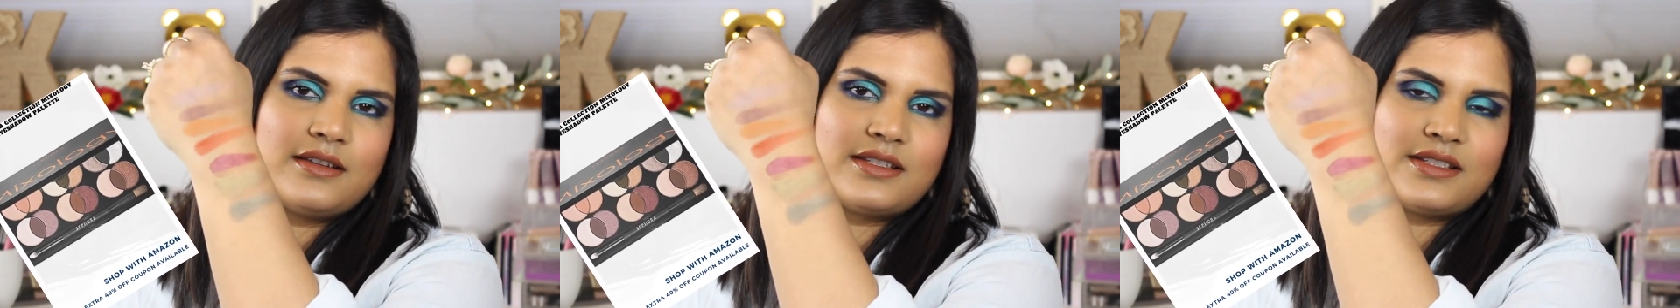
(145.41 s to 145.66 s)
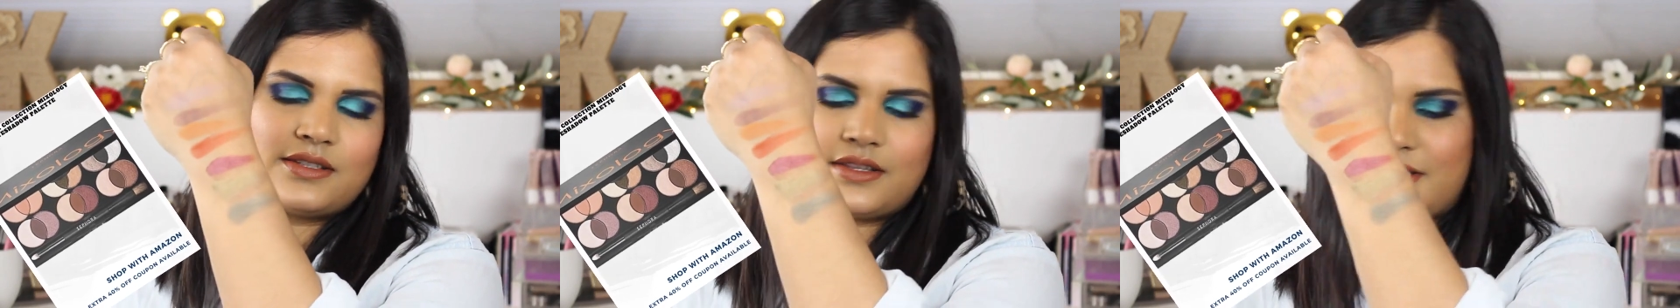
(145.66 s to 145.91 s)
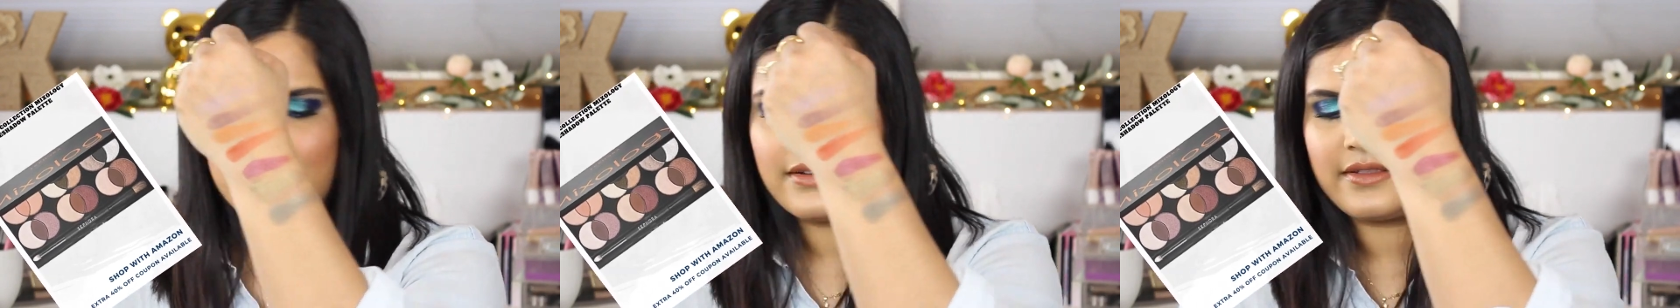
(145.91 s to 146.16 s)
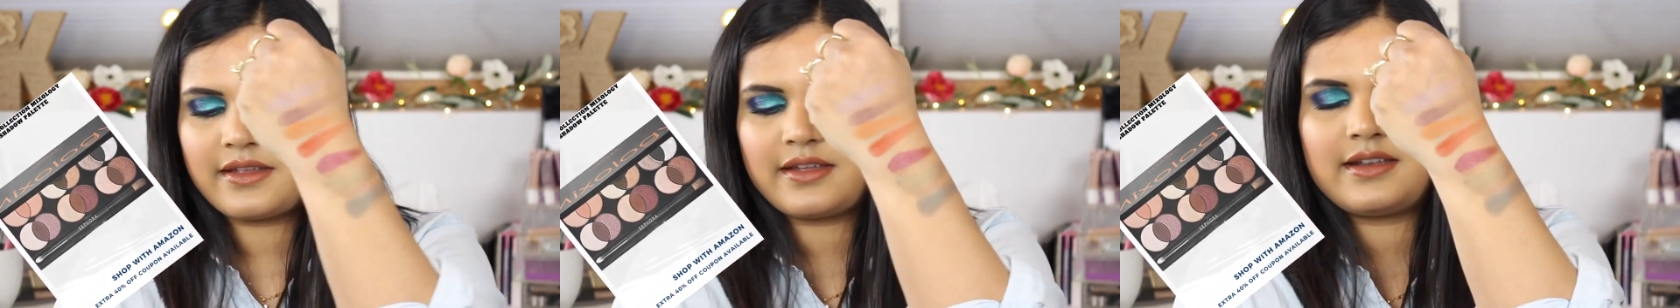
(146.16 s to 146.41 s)
So
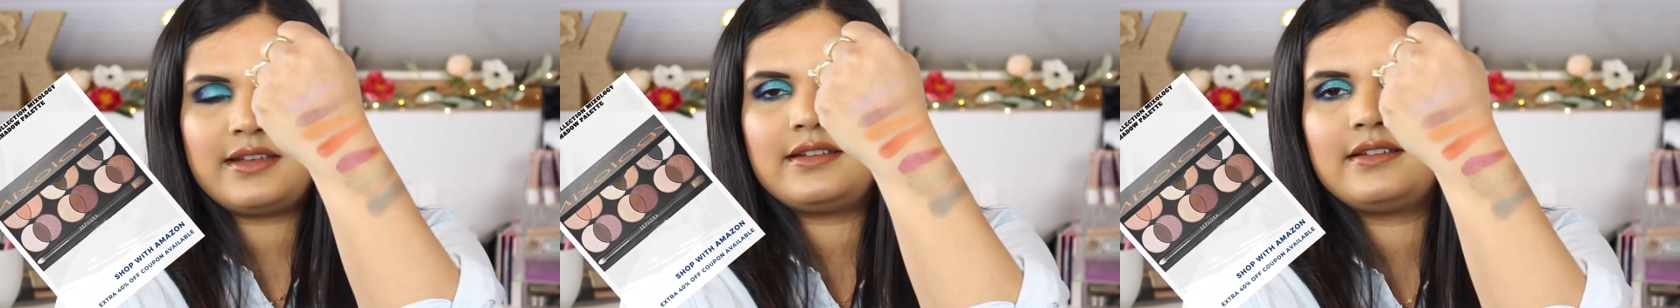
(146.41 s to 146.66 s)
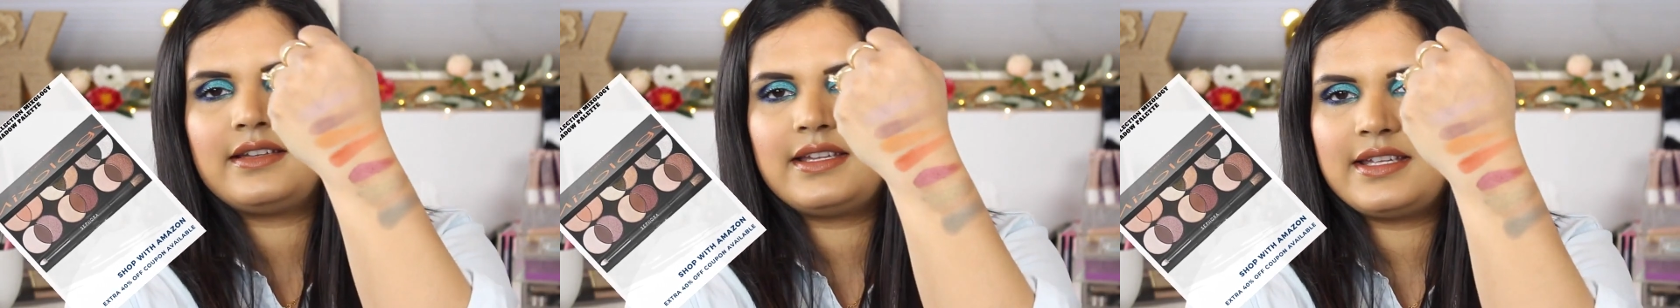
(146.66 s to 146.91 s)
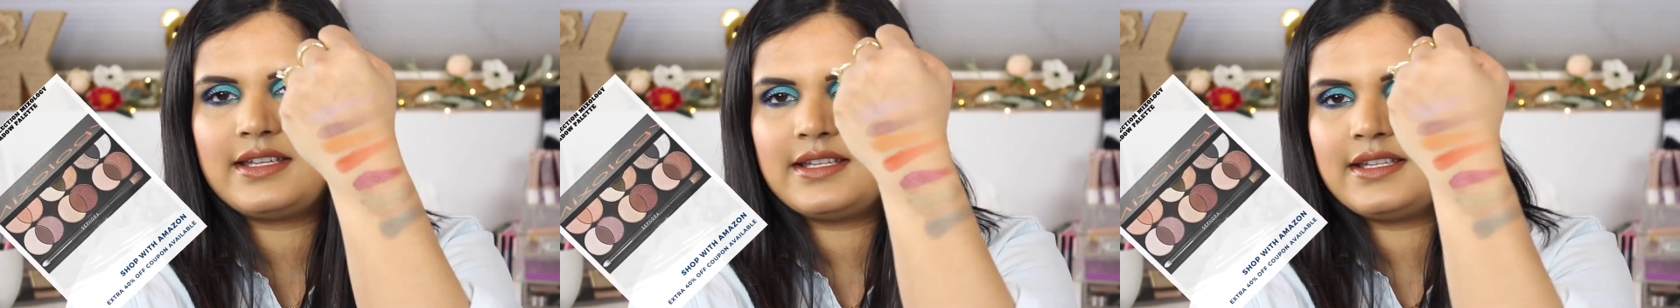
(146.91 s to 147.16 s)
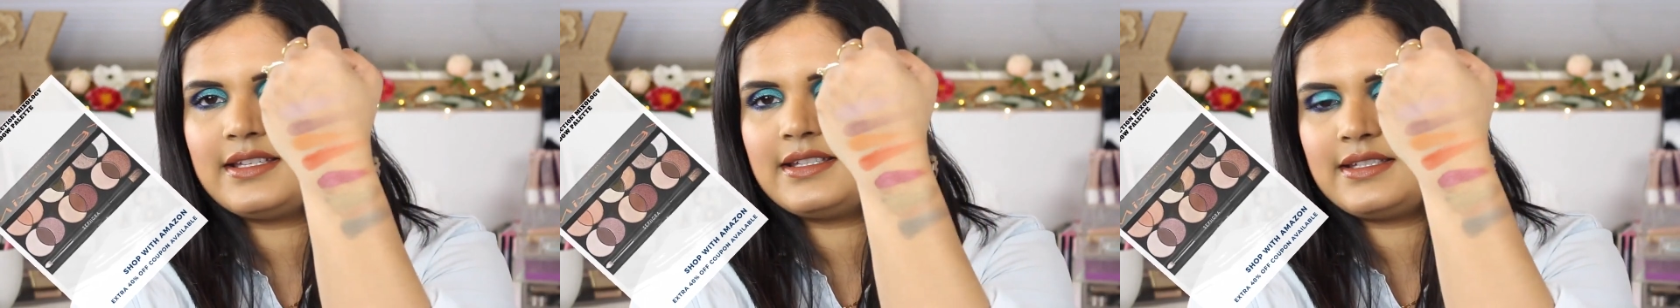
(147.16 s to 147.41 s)
there that
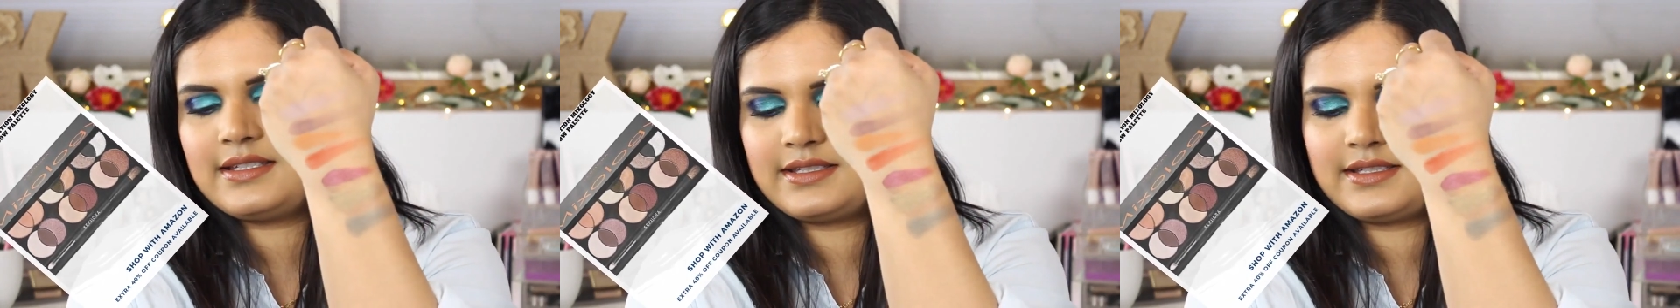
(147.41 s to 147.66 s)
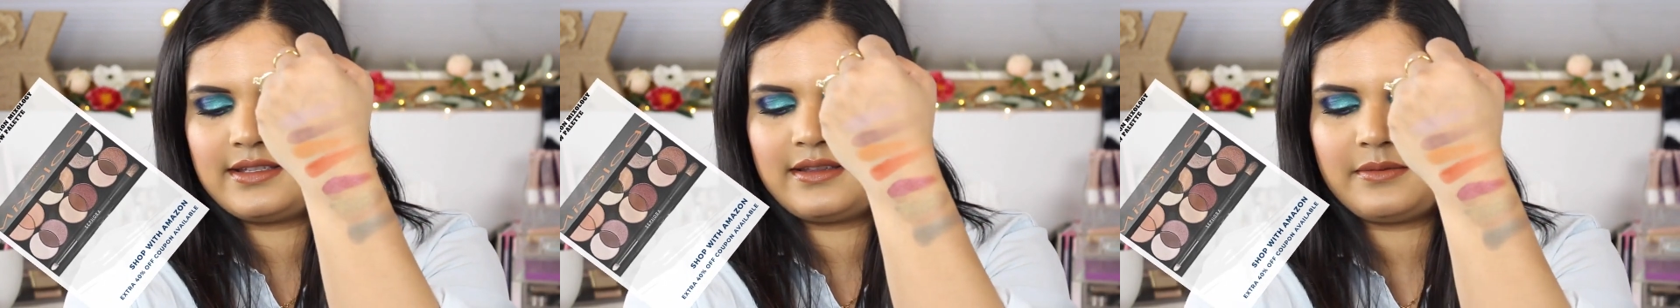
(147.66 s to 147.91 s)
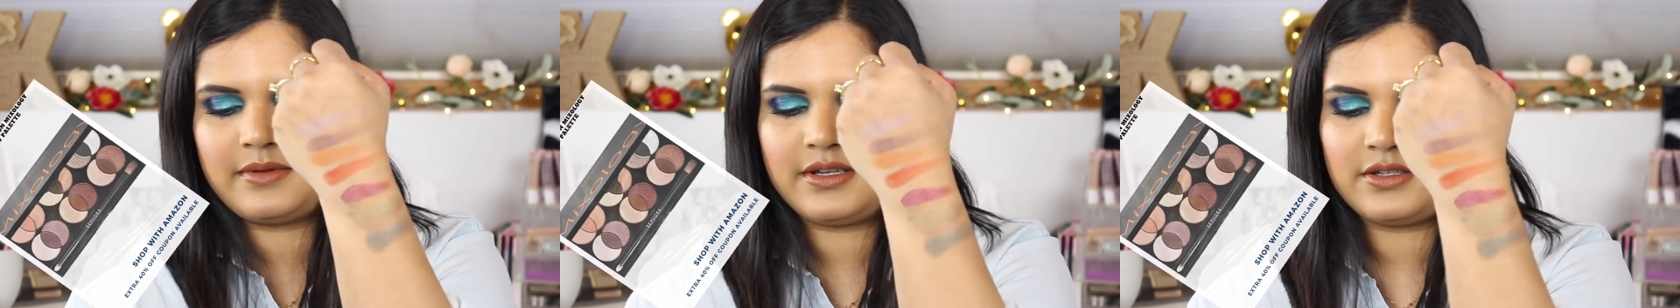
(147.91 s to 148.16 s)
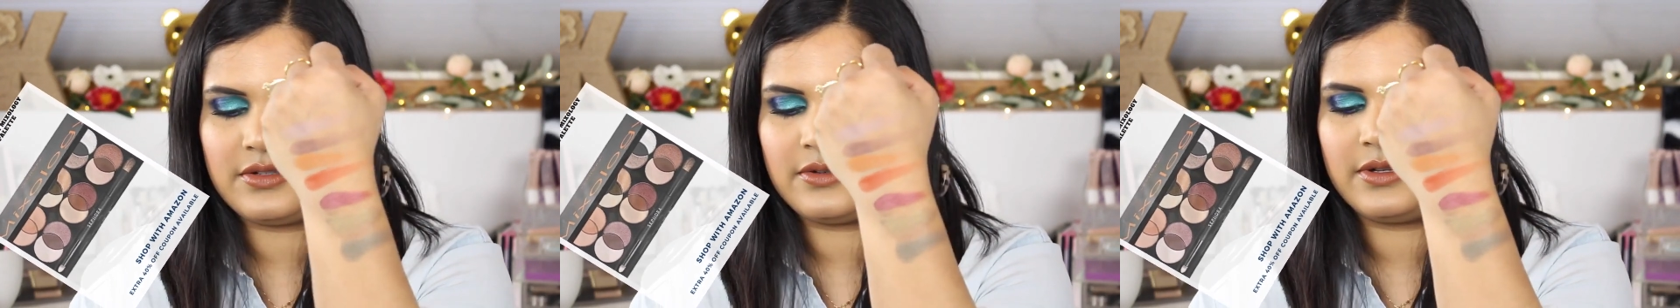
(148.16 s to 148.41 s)
is. Let
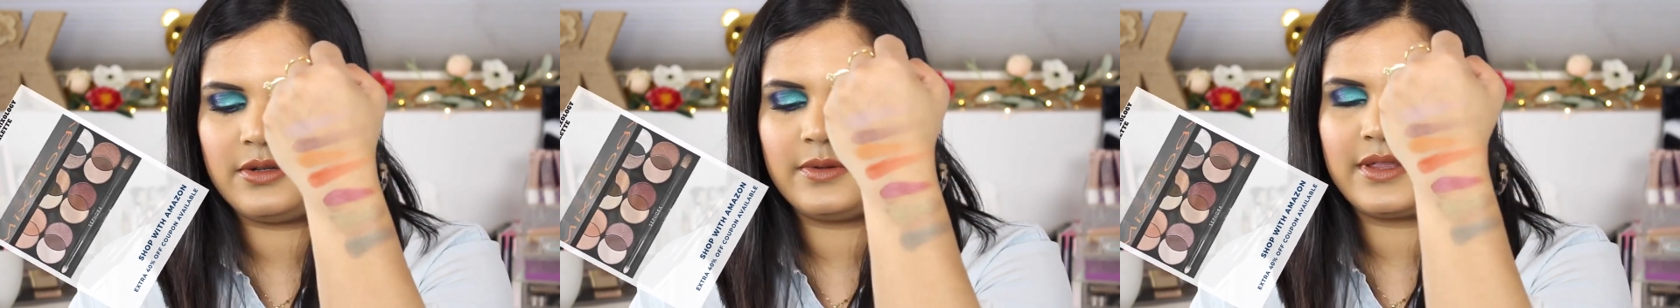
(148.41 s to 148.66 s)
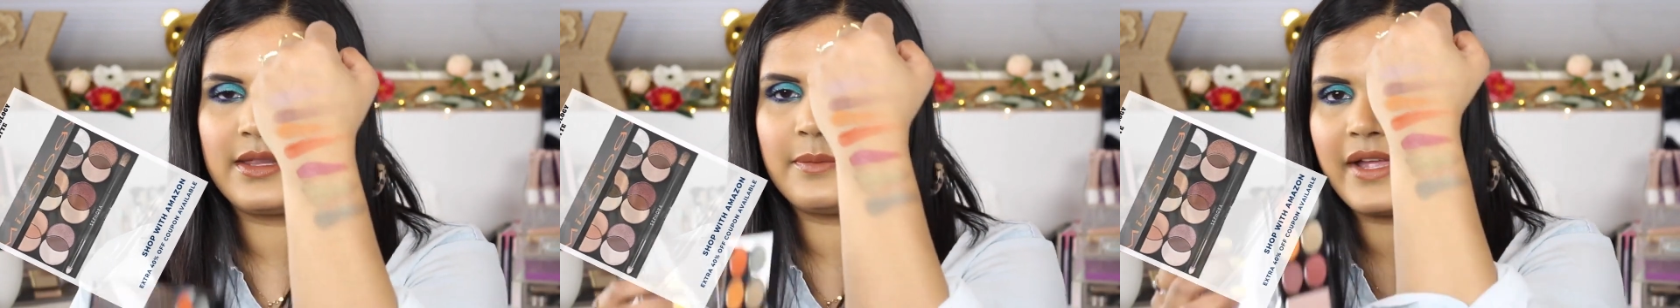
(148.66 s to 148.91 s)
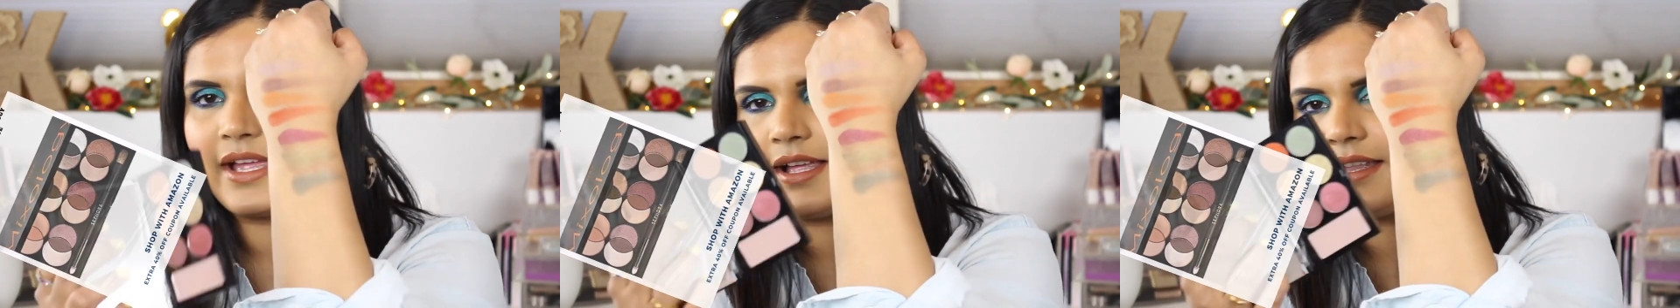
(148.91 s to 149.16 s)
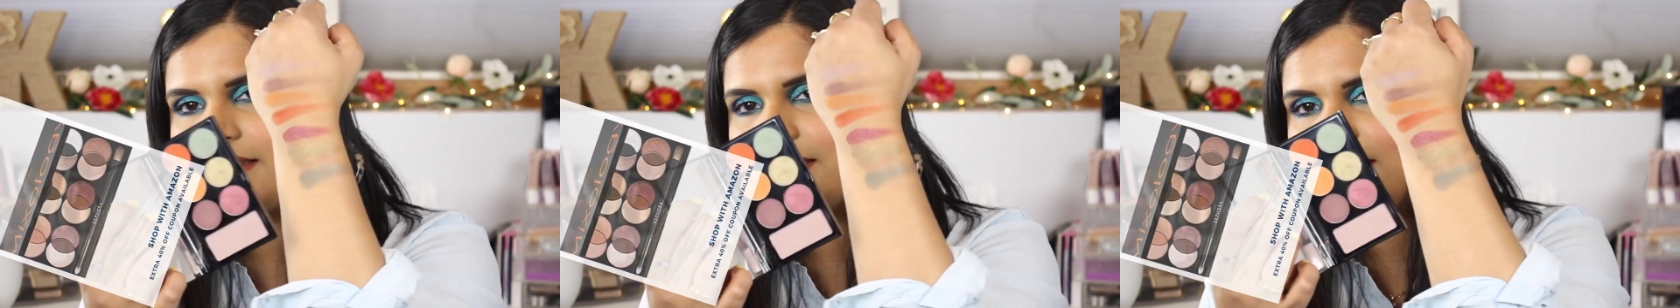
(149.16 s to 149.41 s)
me show you with the
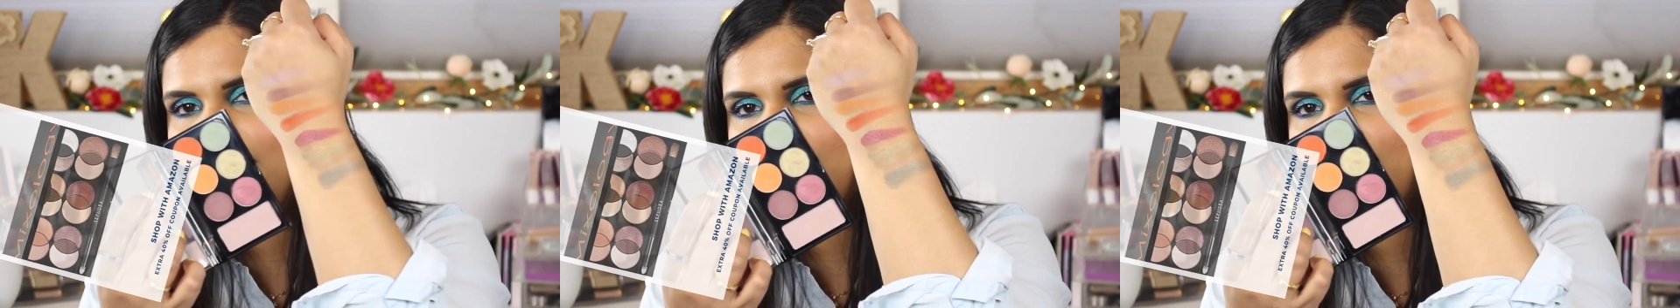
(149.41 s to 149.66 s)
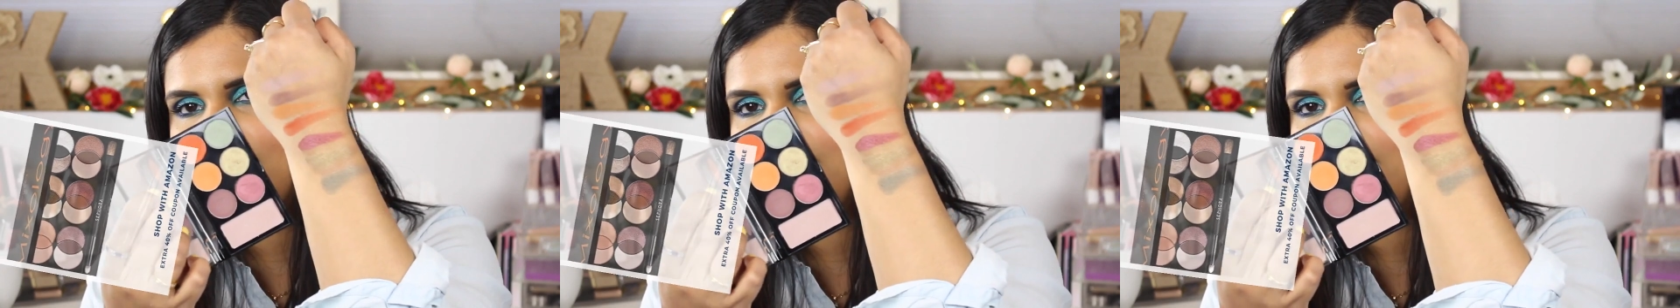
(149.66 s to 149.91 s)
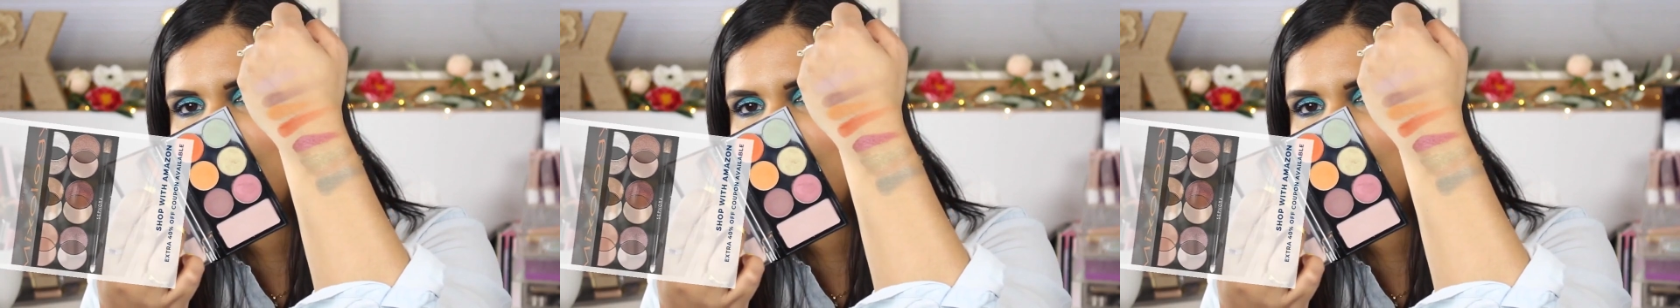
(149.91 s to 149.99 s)
palette.